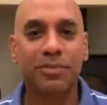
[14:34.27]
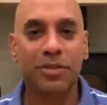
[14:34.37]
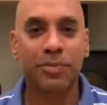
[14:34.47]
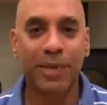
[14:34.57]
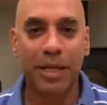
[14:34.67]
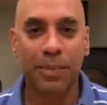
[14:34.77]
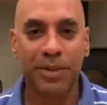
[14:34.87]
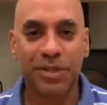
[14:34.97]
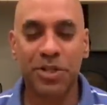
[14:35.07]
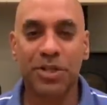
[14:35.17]
of speaker
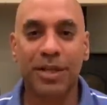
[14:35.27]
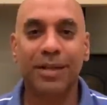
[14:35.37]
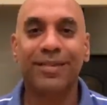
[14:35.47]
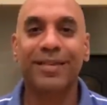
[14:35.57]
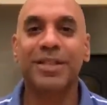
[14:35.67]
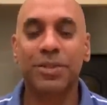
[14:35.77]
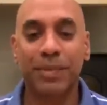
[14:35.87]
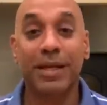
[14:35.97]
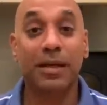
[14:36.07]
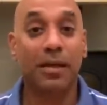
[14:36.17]
positioning, this
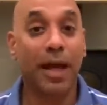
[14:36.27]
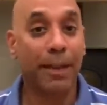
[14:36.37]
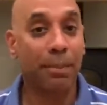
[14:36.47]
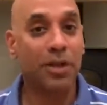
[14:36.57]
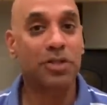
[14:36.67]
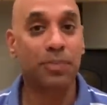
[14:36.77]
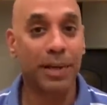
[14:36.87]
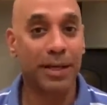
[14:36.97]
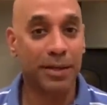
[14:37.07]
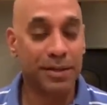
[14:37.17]
speaker, like most
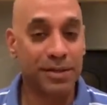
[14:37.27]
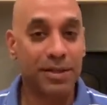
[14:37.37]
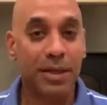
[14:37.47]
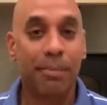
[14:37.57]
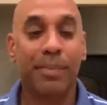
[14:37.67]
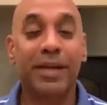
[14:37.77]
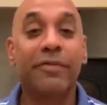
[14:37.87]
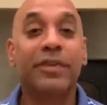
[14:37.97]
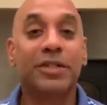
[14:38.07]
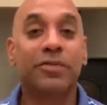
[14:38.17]
speakers,
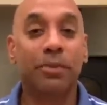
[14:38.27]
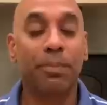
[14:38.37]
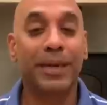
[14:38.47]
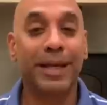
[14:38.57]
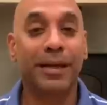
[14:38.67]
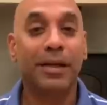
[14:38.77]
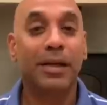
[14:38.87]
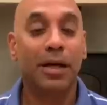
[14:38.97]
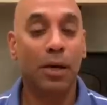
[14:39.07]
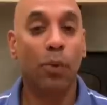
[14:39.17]
benefits from being
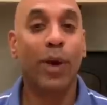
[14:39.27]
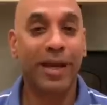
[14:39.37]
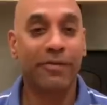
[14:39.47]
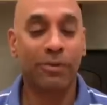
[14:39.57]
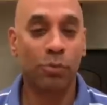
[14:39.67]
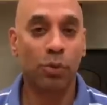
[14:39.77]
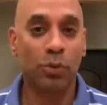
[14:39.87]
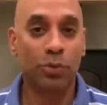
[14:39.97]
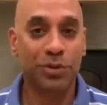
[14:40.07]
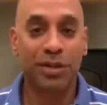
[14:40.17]
away from
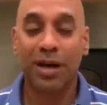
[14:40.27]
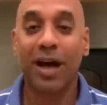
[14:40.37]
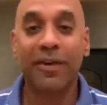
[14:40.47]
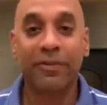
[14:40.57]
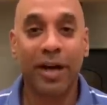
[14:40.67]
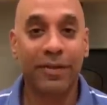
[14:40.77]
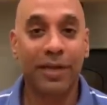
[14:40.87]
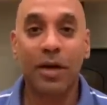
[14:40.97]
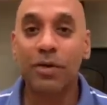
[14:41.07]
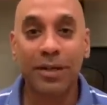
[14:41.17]
walls. I find the
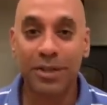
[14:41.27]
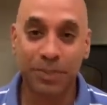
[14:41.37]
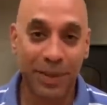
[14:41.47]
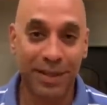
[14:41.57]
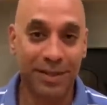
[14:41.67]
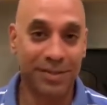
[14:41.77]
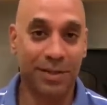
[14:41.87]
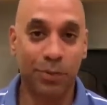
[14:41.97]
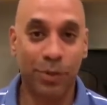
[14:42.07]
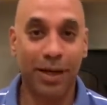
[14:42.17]
only speakers
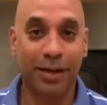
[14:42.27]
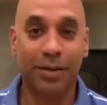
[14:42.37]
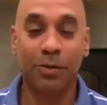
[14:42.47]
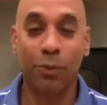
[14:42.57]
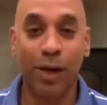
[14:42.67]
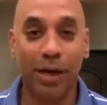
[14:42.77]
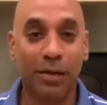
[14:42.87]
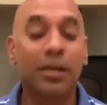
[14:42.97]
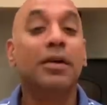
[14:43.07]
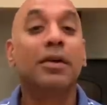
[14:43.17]
that work
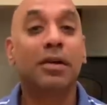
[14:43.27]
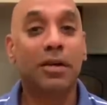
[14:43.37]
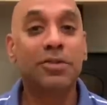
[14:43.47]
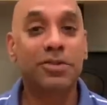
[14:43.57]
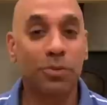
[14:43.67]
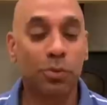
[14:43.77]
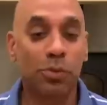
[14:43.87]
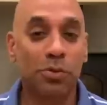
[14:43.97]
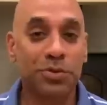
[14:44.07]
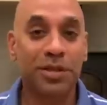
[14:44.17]
well close to
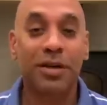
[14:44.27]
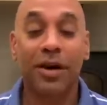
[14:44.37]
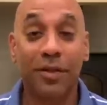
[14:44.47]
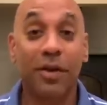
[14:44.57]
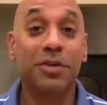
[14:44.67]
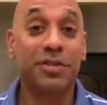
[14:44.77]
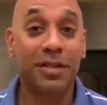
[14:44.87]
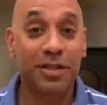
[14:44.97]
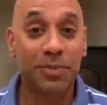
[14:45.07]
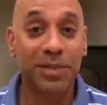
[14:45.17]
walls are those that are
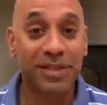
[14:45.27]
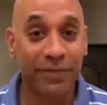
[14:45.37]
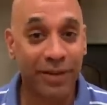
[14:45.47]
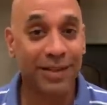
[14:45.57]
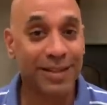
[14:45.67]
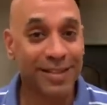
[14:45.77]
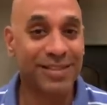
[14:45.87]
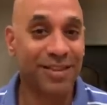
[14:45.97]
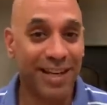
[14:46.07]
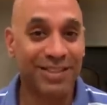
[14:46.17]
specifically
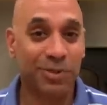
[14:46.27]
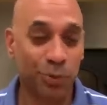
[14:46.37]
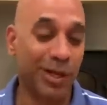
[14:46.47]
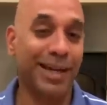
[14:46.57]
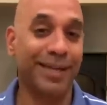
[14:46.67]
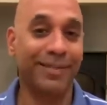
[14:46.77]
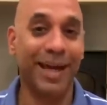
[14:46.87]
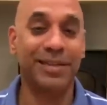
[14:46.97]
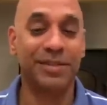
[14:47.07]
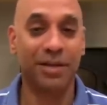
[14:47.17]
designed to work in
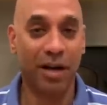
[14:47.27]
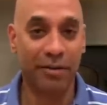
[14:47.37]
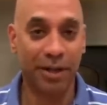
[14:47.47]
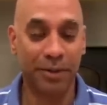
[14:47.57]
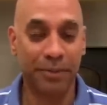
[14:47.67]
that scenario.